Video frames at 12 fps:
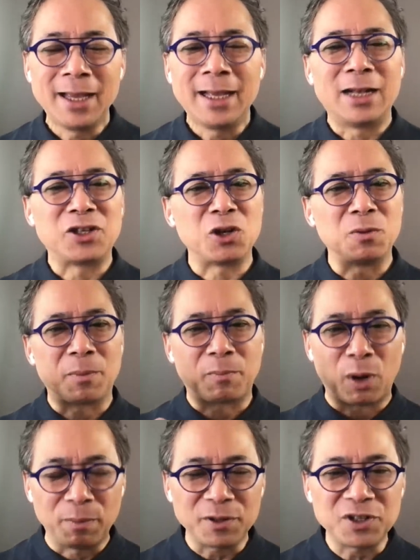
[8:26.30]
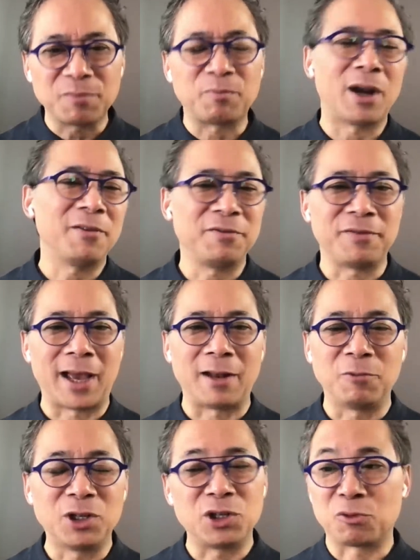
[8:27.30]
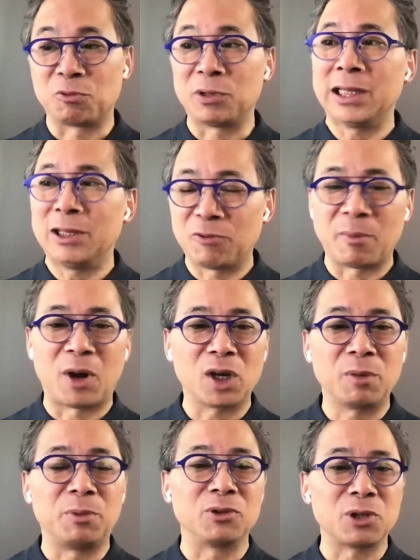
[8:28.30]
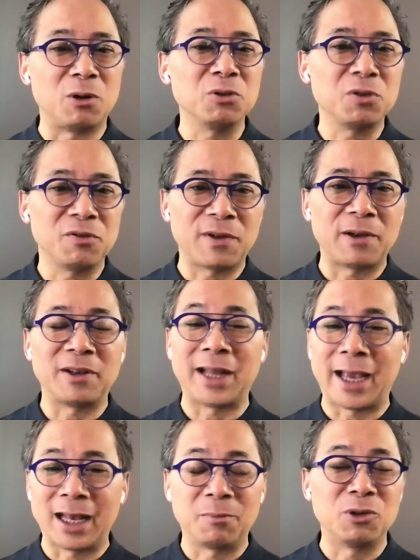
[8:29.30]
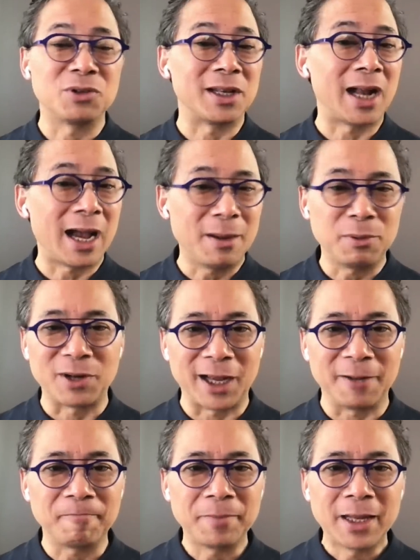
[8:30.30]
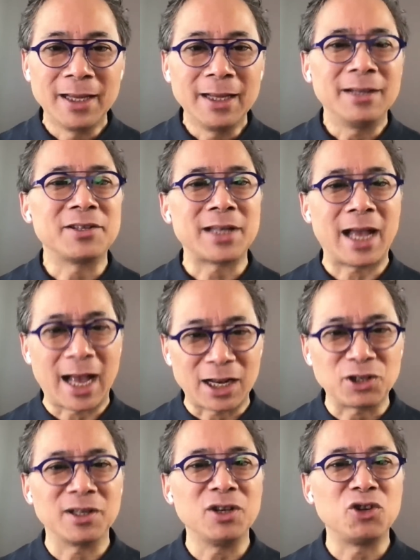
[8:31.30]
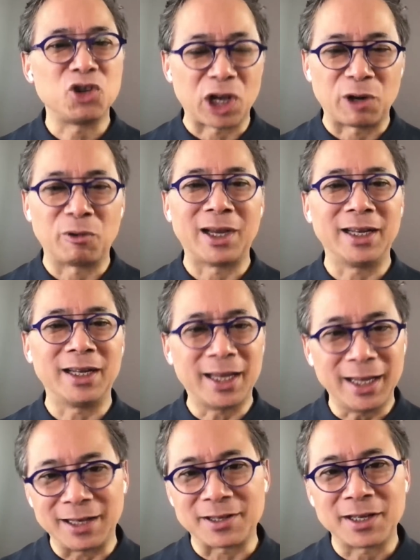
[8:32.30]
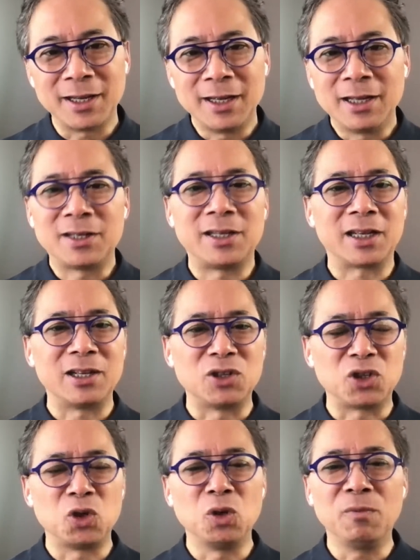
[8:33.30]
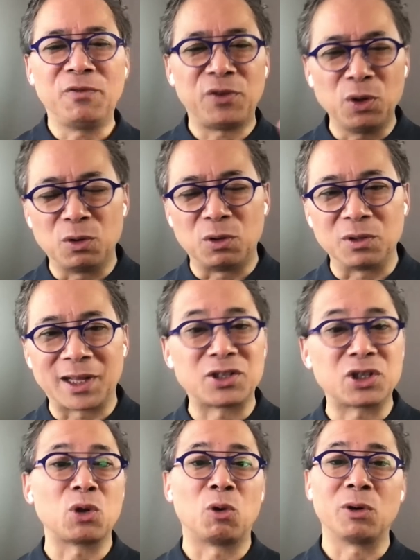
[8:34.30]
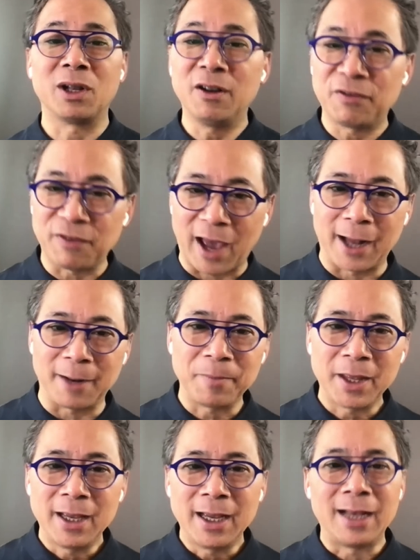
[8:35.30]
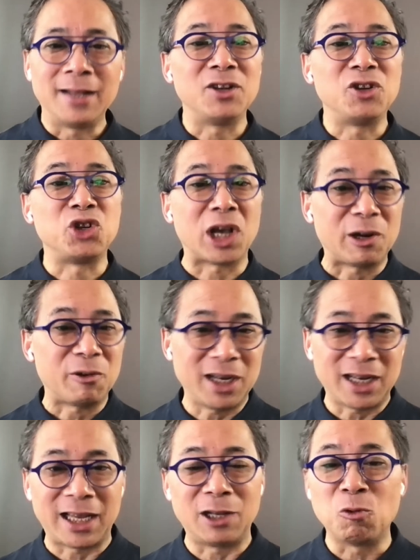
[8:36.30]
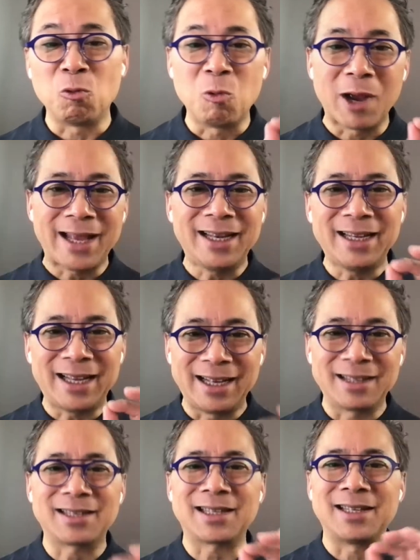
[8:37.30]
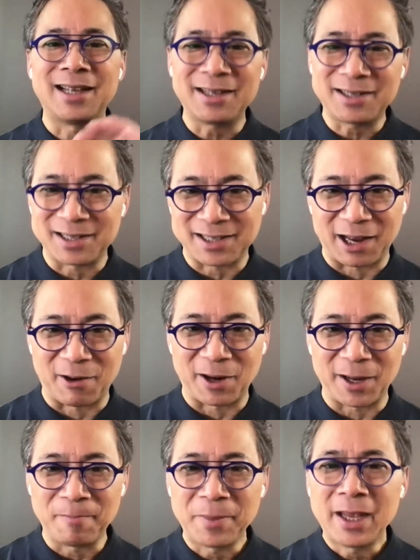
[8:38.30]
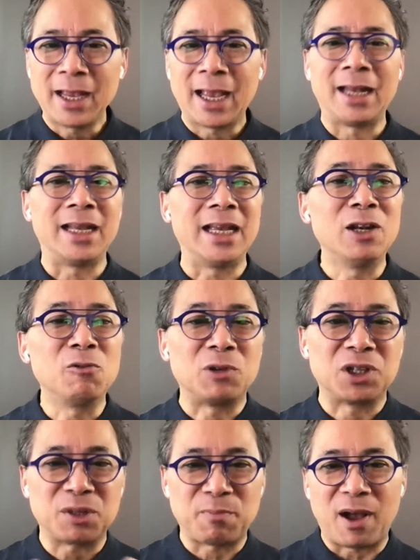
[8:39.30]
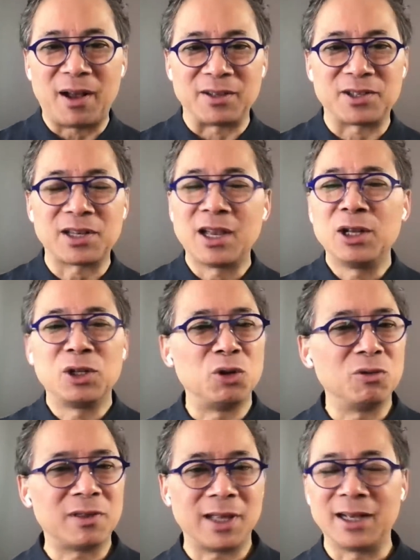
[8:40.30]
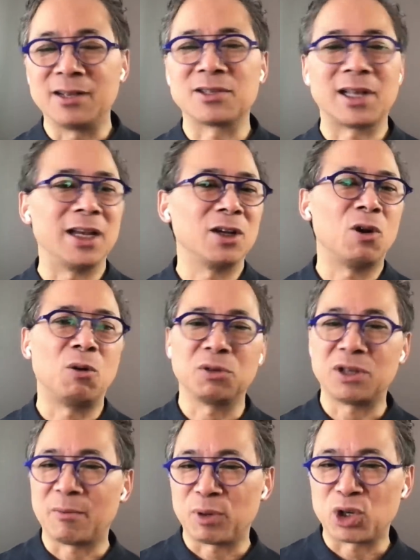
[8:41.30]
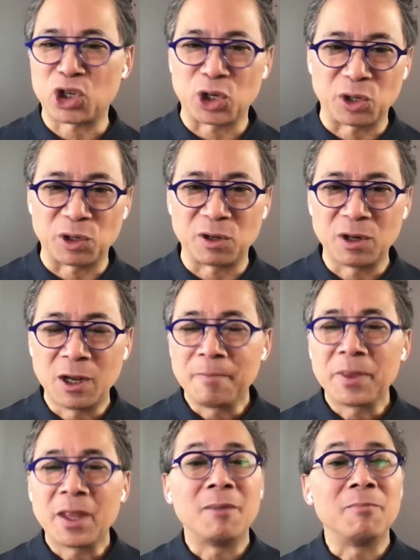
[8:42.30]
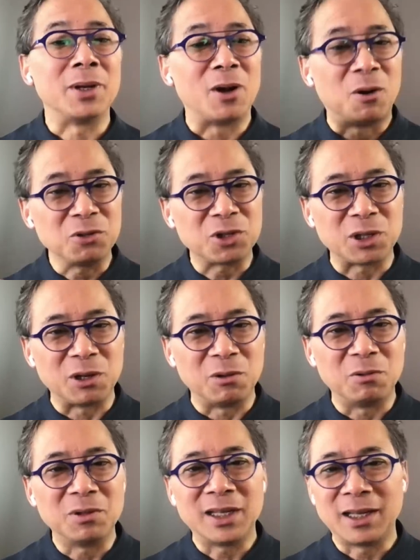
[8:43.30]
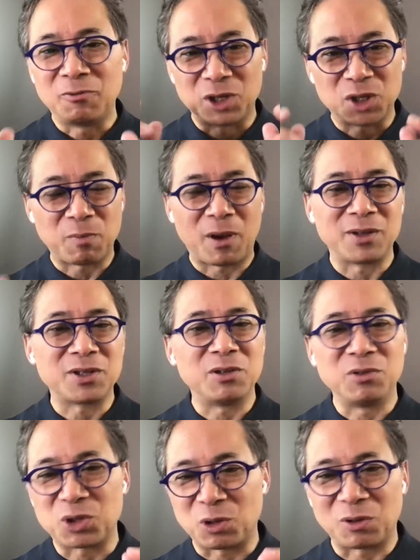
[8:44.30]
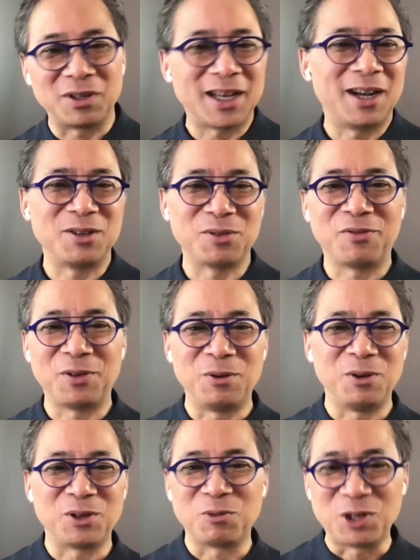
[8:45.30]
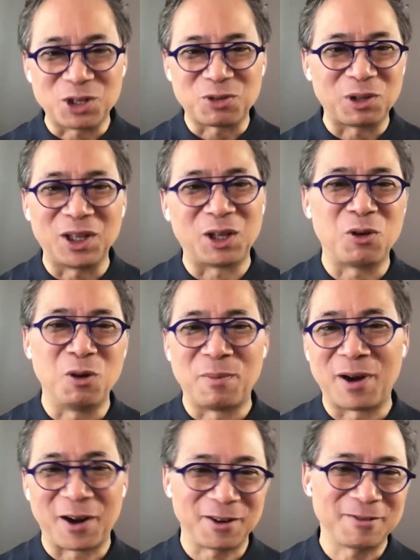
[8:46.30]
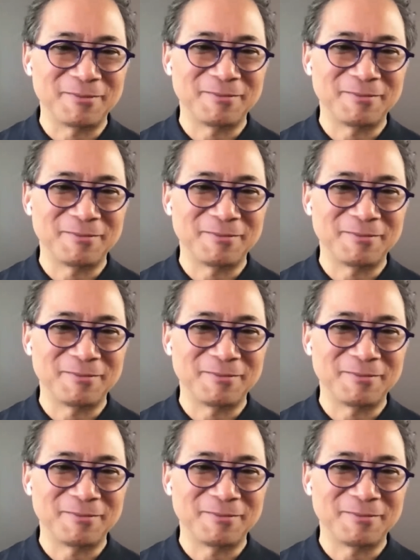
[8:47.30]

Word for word: And so the purpose of brown fat, which is really remarkable, it's also found in animals that hibernate, is to actually generate heat, to consume fuel that's stored in fat, and to generate heat when it's necessary and in response to things like cold temperature, but also in response to certain kinds of foods, which is really the cool part.